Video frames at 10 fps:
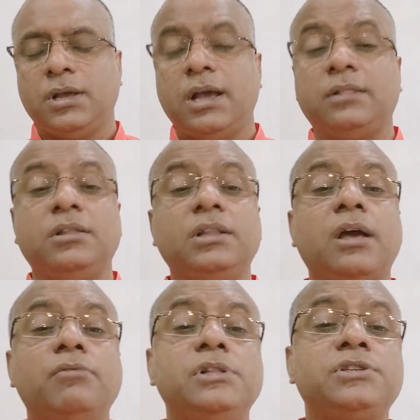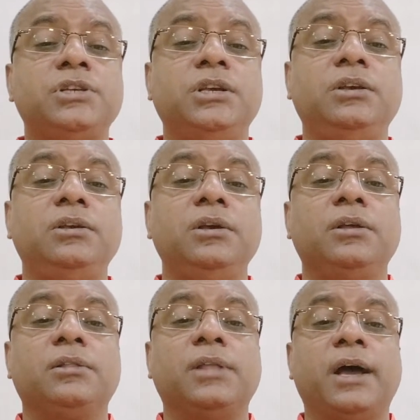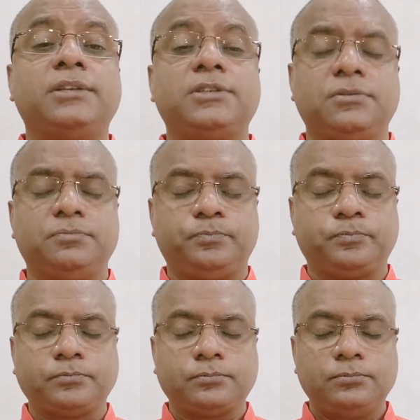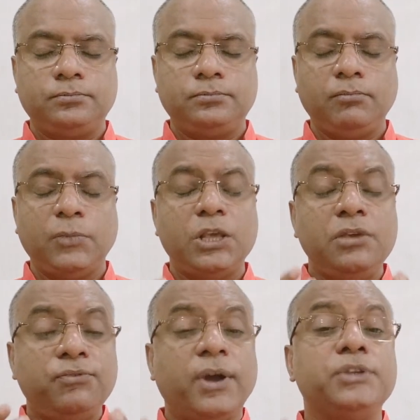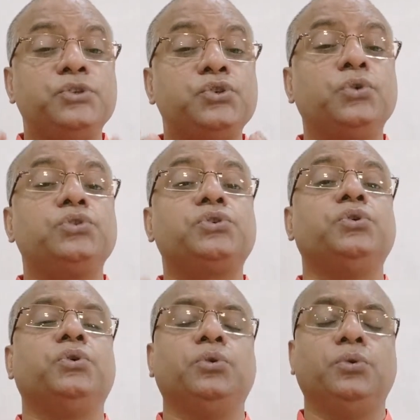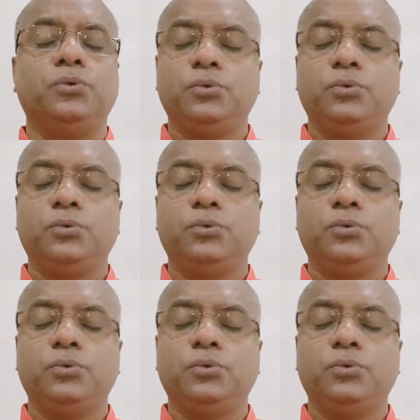And then I will see that if I don't go